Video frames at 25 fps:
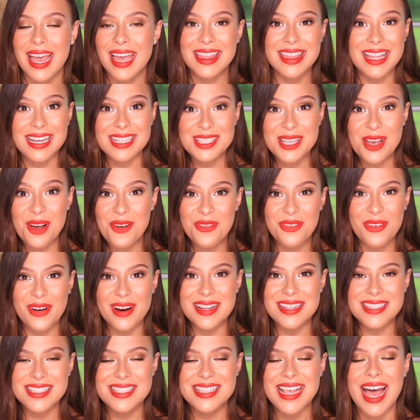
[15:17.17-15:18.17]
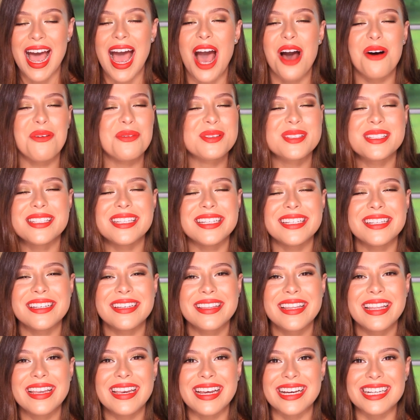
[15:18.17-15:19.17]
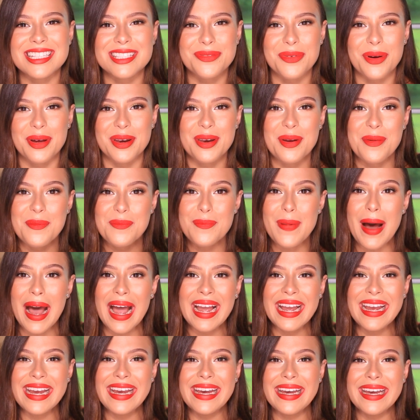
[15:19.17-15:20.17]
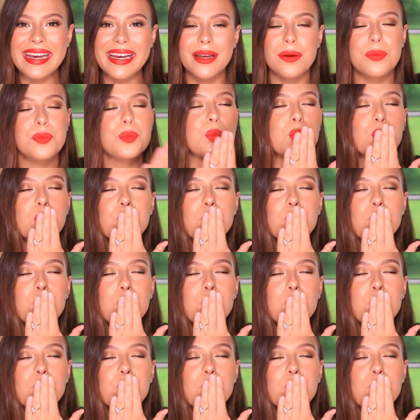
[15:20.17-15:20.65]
And that's all, friends. I will see you in the next one. Bye!